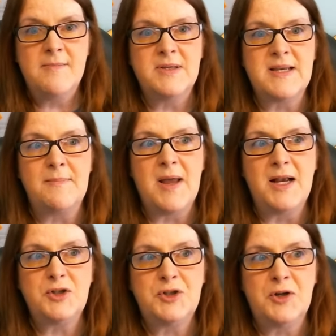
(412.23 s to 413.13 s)
is I'm
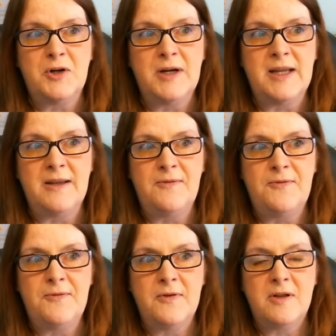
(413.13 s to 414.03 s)
not sure if
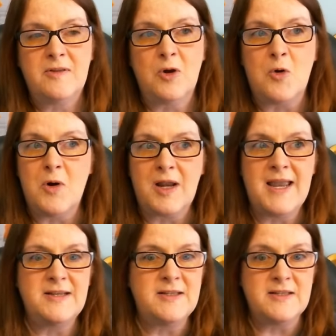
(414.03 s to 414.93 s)
the court
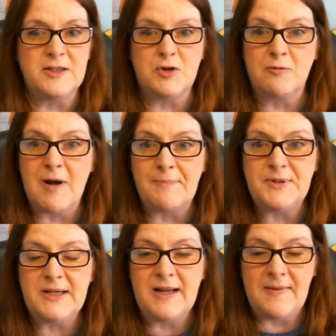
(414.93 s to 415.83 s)
case is
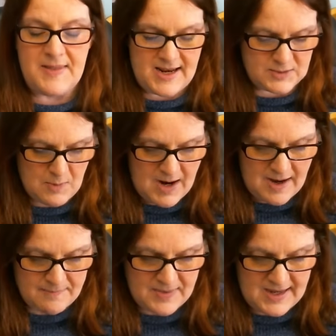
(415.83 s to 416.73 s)
interrupted, and that's why
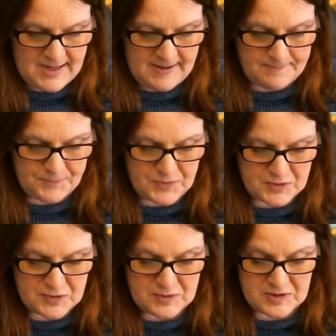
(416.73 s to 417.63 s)
I'm getting the
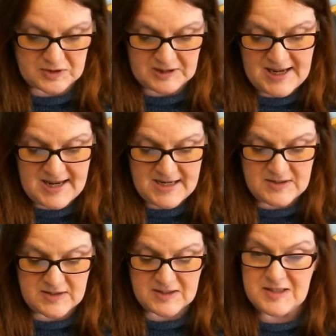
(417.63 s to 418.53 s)

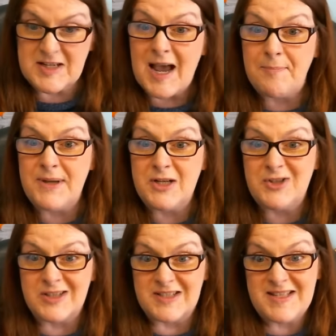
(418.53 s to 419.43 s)
delays, the
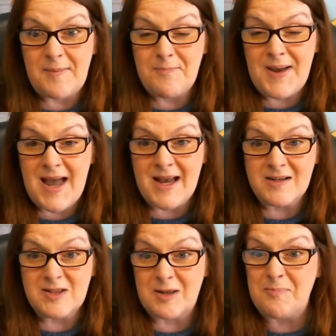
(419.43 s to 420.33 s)
stoppage, the setbacks, the